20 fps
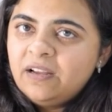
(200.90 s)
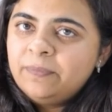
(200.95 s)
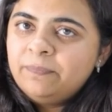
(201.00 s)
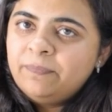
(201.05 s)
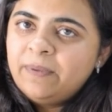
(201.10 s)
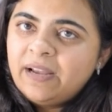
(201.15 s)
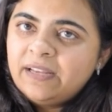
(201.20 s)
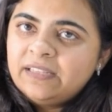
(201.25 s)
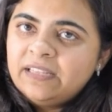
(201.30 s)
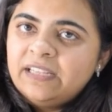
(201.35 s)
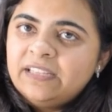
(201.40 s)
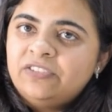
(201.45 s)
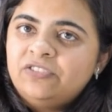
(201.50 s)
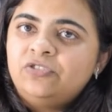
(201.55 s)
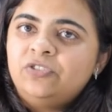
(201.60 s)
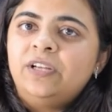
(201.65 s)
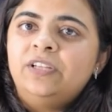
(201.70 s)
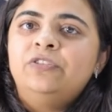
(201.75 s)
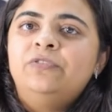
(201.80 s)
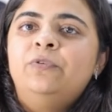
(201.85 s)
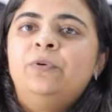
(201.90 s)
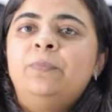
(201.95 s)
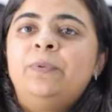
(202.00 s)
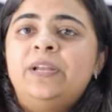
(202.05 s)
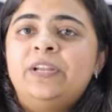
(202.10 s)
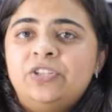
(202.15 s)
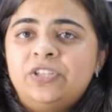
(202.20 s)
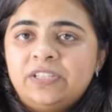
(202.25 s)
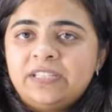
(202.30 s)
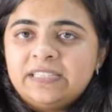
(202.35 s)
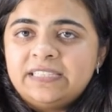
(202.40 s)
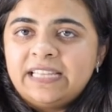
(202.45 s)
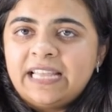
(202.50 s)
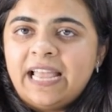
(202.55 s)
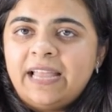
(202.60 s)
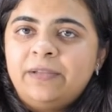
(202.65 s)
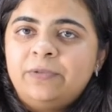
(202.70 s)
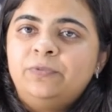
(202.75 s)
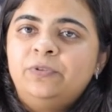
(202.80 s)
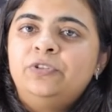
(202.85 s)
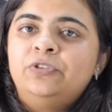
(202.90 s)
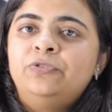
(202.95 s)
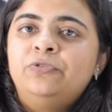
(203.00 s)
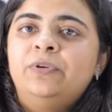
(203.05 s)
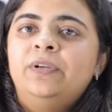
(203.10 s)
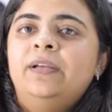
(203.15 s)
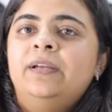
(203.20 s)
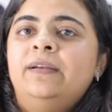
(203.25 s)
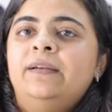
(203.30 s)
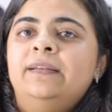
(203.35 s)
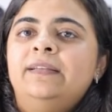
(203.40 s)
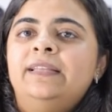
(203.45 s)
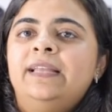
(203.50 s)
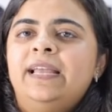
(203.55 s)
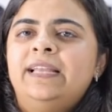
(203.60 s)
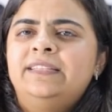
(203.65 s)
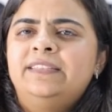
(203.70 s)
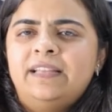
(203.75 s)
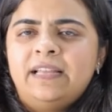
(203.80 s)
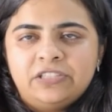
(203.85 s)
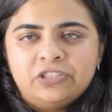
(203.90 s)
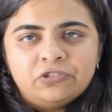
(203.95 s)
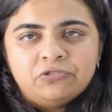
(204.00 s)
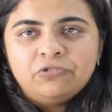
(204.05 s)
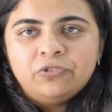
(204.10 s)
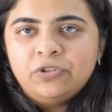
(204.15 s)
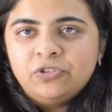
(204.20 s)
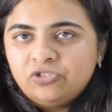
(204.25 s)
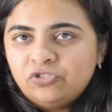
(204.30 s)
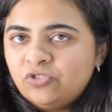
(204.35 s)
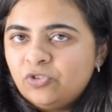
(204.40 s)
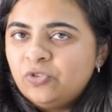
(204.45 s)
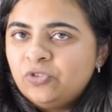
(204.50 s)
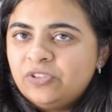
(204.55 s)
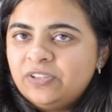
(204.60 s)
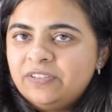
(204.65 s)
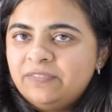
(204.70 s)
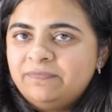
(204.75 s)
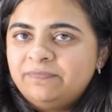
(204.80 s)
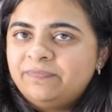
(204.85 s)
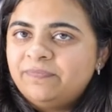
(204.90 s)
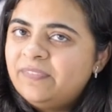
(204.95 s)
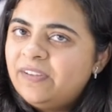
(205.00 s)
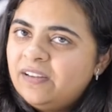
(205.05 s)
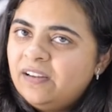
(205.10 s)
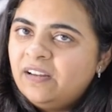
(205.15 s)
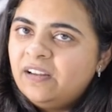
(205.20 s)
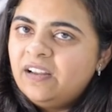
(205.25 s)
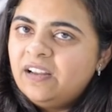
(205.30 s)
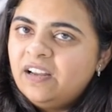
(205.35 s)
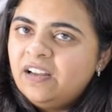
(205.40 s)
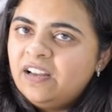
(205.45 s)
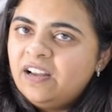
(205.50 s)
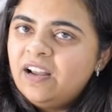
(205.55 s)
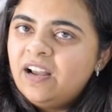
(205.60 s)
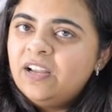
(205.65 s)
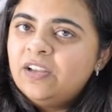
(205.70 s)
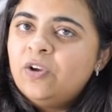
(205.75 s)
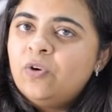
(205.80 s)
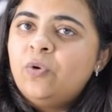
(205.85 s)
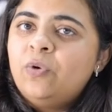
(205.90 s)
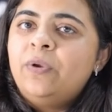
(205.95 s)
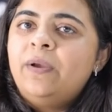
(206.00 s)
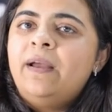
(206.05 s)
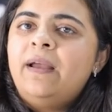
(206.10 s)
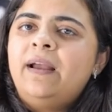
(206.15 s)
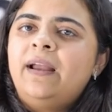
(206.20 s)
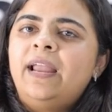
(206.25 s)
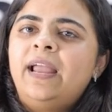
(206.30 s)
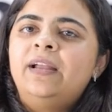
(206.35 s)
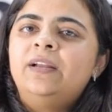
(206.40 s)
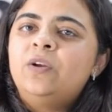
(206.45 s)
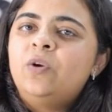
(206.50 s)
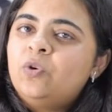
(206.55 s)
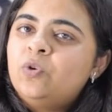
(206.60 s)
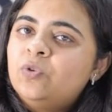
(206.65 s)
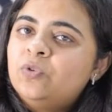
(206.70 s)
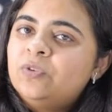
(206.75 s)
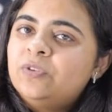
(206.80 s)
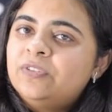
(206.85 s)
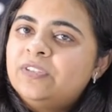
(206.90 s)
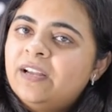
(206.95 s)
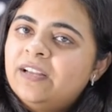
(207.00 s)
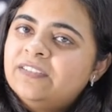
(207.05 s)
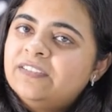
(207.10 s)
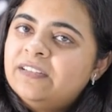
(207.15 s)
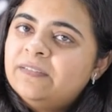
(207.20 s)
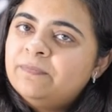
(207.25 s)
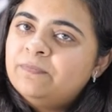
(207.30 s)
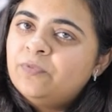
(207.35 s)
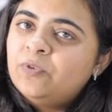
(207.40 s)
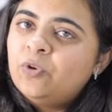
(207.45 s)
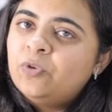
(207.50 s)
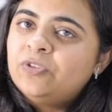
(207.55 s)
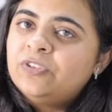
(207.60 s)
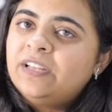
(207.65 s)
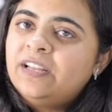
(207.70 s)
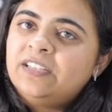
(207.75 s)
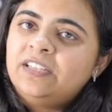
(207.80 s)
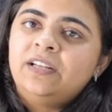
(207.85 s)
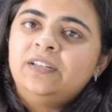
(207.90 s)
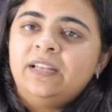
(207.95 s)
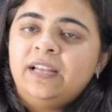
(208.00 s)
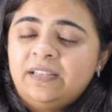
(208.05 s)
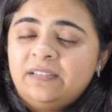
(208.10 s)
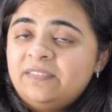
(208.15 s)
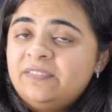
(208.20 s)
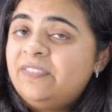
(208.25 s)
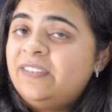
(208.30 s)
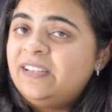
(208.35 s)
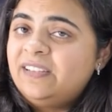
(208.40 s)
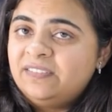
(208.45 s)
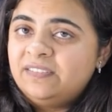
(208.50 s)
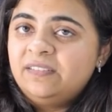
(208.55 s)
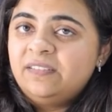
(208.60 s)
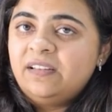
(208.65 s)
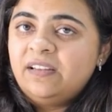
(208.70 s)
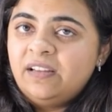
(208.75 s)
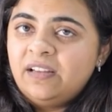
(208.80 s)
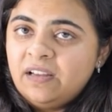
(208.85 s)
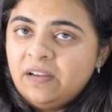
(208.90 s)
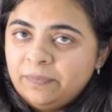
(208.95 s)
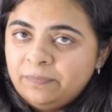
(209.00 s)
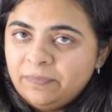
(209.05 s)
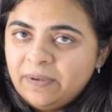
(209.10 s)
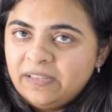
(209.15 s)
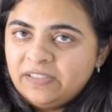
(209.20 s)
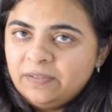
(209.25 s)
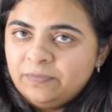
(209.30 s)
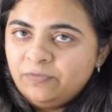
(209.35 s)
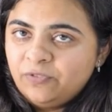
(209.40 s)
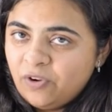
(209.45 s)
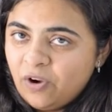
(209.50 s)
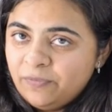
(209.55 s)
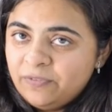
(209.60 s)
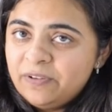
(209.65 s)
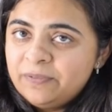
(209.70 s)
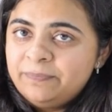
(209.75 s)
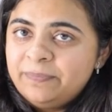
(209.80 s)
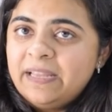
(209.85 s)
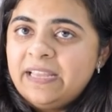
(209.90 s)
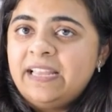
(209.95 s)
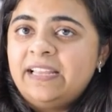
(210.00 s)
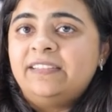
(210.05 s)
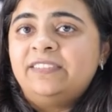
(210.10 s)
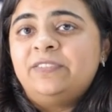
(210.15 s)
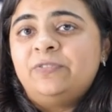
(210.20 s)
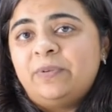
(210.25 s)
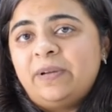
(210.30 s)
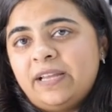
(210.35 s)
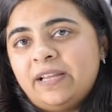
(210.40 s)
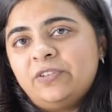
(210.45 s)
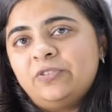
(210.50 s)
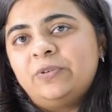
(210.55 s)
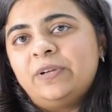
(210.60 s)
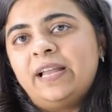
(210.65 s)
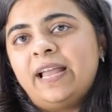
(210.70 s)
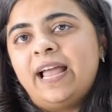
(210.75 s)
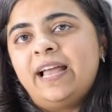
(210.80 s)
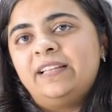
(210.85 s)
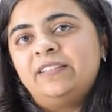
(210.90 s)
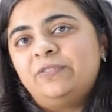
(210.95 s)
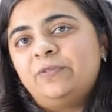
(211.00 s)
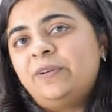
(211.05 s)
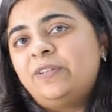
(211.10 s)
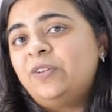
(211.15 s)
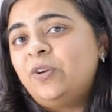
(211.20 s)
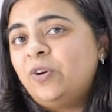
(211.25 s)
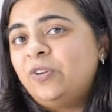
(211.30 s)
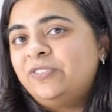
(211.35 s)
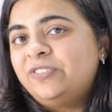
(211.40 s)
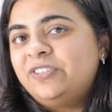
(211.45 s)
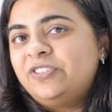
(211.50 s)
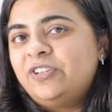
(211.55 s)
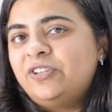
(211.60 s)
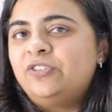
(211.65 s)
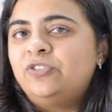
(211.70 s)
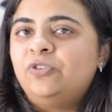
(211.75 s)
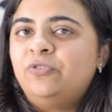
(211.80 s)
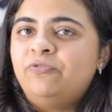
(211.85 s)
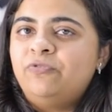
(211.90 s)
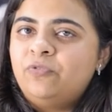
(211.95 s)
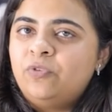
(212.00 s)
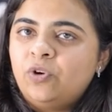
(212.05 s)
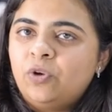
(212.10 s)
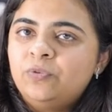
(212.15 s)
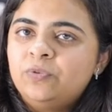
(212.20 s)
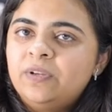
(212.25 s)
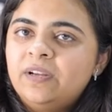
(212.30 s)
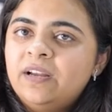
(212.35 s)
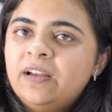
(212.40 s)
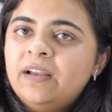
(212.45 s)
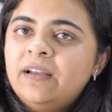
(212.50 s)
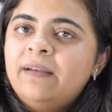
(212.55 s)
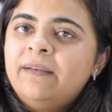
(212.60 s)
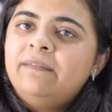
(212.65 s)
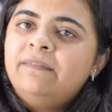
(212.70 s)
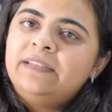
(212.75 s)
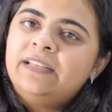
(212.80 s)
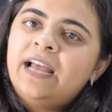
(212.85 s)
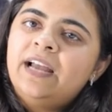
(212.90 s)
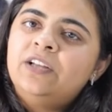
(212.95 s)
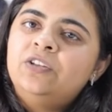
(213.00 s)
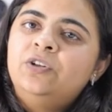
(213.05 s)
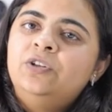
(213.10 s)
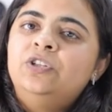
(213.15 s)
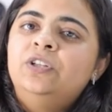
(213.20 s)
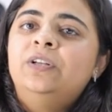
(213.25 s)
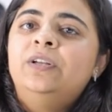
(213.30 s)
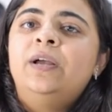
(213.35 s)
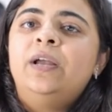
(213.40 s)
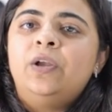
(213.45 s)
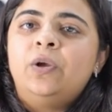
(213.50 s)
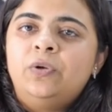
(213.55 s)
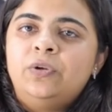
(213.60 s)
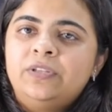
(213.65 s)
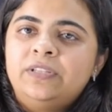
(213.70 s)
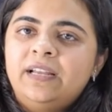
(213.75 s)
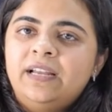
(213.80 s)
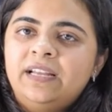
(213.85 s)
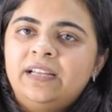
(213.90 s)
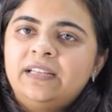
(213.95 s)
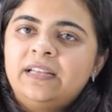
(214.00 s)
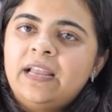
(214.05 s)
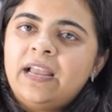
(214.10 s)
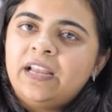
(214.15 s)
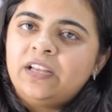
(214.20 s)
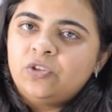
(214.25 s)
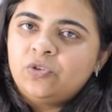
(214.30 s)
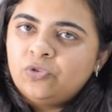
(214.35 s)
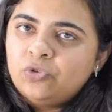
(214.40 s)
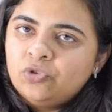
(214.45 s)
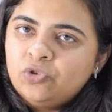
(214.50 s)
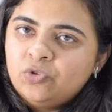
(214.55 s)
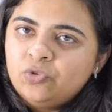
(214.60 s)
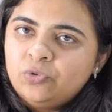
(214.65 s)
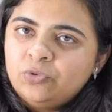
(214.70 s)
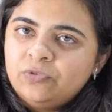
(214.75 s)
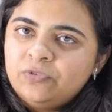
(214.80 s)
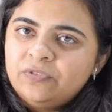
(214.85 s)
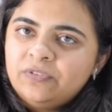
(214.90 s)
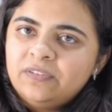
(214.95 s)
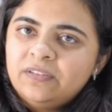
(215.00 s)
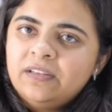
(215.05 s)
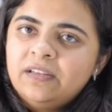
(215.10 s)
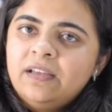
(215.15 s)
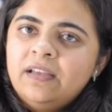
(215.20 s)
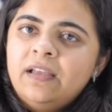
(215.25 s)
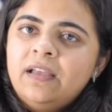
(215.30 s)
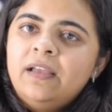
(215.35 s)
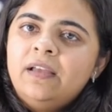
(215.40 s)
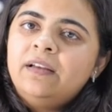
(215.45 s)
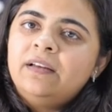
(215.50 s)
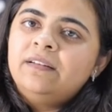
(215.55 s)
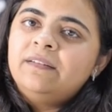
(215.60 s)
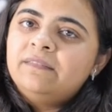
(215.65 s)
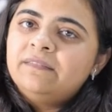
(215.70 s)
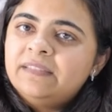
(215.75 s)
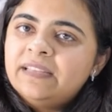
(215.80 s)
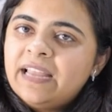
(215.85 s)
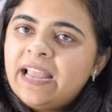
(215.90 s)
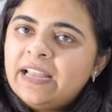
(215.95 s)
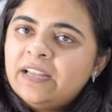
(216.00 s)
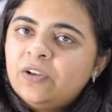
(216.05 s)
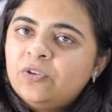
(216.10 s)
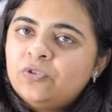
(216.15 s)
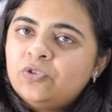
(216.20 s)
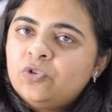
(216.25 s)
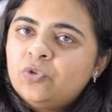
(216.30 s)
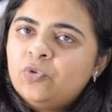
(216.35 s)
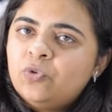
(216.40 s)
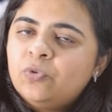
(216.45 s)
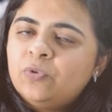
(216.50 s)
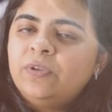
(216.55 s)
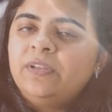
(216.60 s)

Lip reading: but its transformation in the atmosphere tells a different story. Alone, NO doesn't pose a direct threat, but the problem begins when it reacts with oxygen to form nitrogen dioxide NO2. NO2